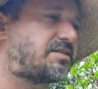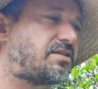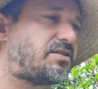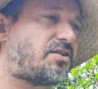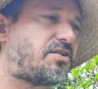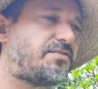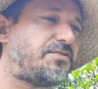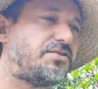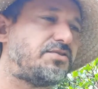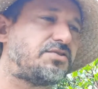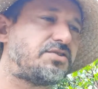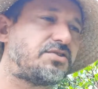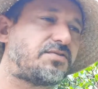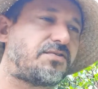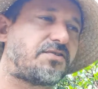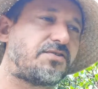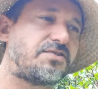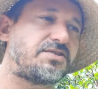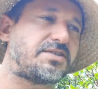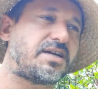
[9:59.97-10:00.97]
a lot of uses
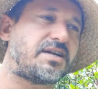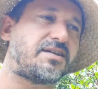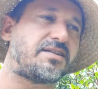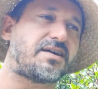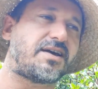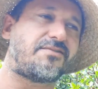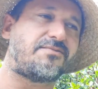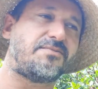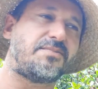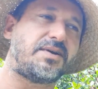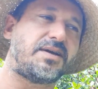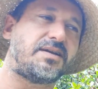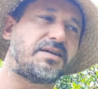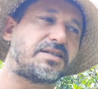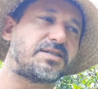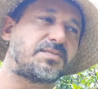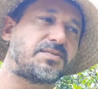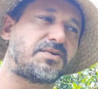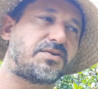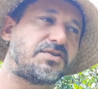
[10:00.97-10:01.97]
for Rosella that haven't been
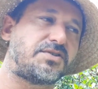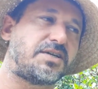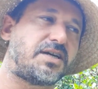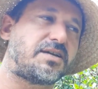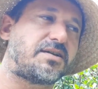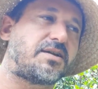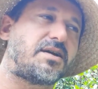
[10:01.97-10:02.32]
explored yet,